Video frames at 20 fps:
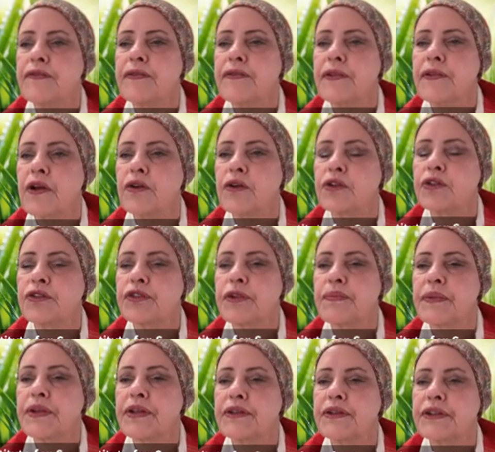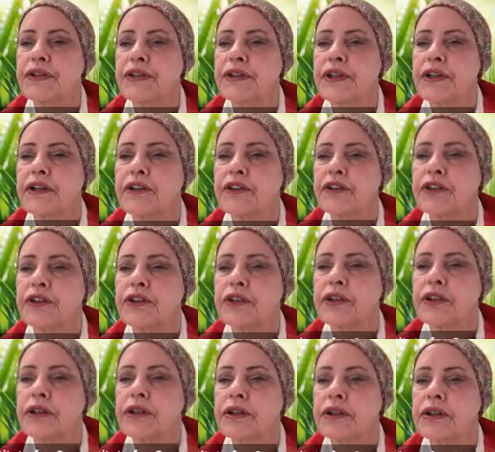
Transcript: flows from this connection.